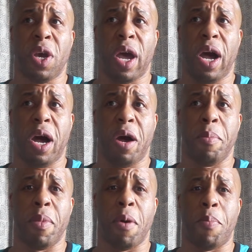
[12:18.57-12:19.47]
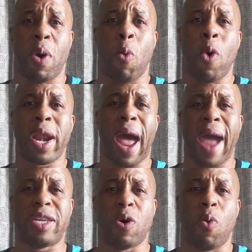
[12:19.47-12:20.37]
But what
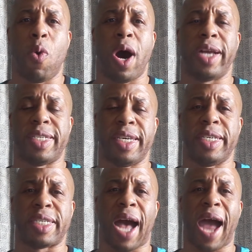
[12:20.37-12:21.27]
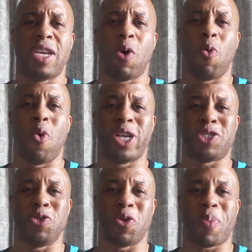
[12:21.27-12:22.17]
I don't want is, I don't
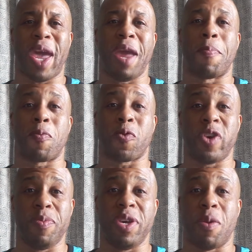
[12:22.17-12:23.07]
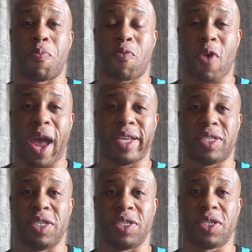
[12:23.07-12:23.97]
want you to pay premium
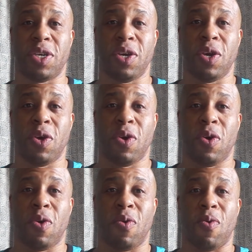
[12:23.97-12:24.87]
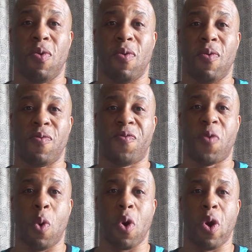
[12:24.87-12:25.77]
prices
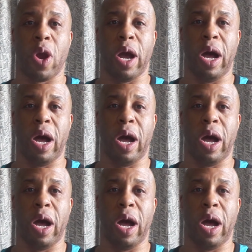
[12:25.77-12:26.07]
for